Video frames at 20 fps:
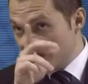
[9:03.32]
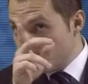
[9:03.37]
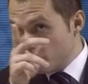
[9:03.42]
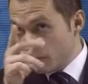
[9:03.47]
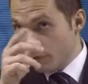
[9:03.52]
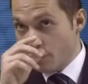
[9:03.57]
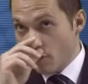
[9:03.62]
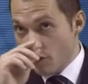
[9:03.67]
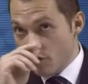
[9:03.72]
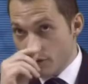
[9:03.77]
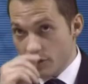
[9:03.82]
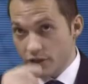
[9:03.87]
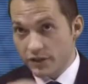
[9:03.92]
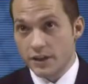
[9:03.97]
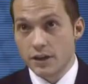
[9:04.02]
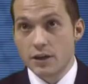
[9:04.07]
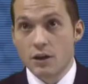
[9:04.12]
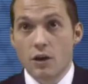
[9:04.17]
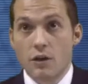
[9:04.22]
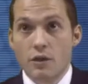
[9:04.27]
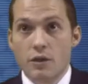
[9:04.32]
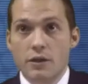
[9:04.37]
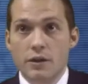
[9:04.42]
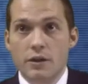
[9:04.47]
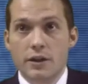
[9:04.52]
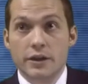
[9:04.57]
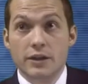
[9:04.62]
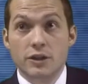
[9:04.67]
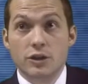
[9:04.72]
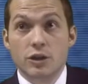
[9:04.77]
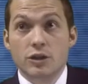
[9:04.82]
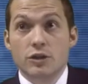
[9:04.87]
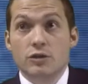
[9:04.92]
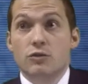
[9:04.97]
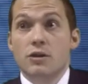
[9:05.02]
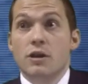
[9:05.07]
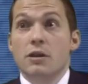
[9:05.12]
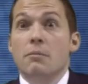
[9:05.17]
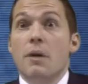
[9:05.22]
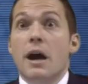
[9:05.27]
focusing on the
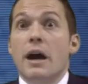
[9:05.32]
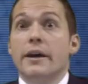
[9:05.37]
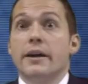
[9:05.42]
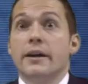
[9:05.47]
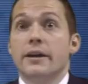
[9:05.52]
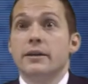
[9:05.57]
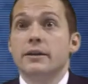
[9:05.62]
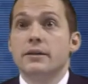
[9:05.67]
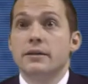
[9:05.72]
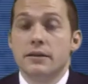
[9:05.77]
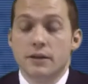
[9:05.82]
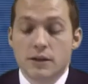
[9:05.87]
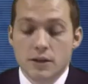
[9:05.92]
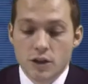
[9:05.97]
industrial market,